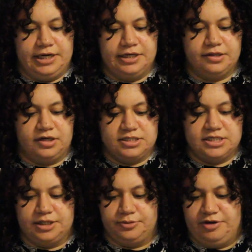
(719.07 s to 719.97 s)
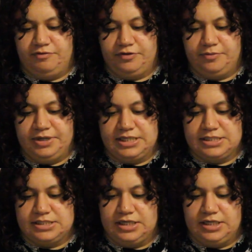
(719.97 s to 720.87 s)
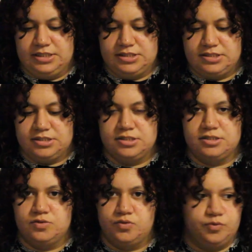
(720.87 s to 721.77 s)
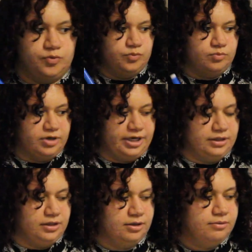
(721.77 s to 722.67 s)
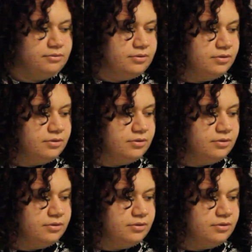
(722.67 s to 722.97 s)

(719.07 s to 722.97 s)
and I thought to get the refill because it is running low.